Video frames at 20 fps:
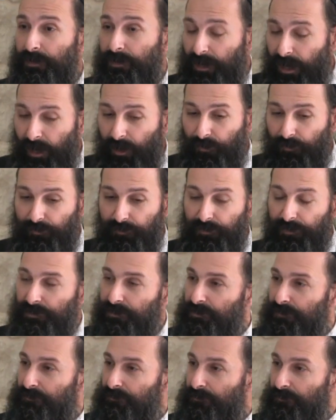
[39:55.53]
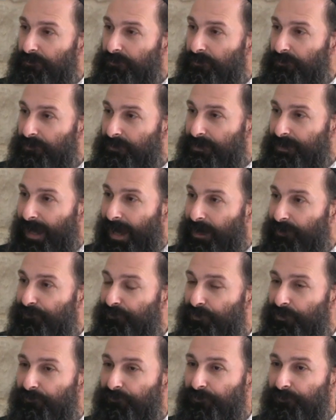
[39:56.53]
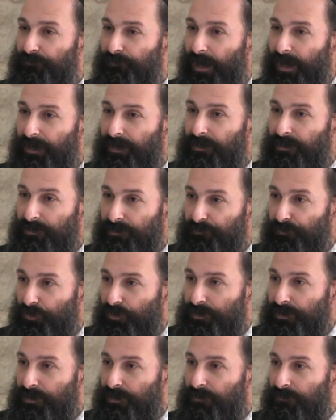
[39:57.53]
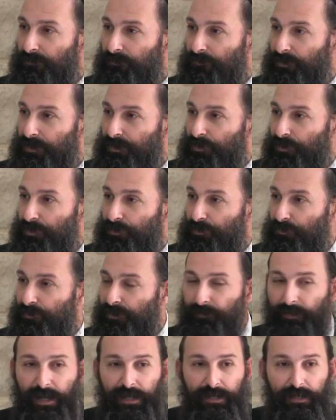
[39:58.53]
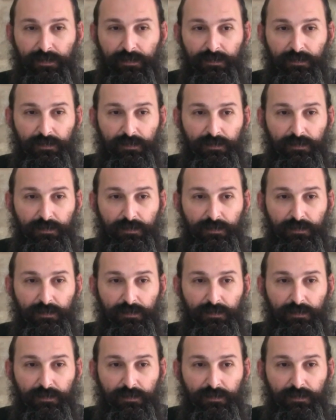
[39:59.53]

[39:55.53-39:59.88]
Now, this sack full of money is muktzeh. What is he going to do with the money?